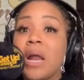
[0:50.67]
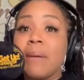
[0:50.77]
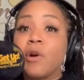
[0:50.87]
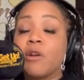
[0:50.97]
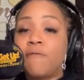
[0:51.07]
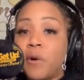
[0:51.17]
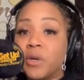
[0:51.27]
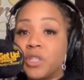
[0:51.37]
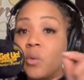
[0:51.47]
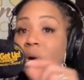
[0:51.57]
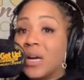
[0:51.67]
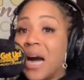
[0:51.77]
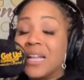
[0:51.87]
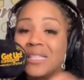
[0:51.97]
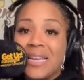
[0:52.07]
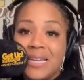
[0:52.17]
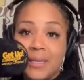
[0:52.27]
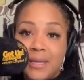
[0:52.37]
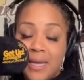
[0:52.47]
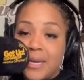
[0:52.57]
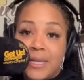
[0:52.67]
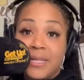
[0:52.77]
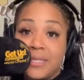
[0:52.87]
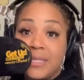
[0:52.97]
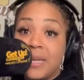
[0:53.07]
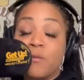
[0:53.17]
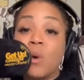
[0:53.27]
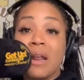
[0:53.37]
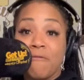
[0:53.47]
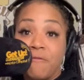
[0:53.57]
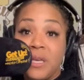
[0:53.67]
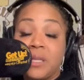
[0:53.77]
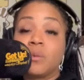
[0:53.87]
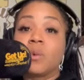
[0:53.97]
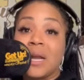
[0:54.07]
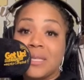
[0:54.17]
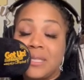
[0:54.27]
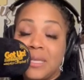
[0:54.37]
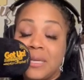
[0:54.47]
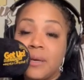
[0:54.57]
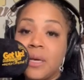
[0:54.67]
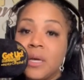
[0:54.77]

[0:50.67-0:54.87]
I'm going to focus on what God said in, instead of what I feel and what I see.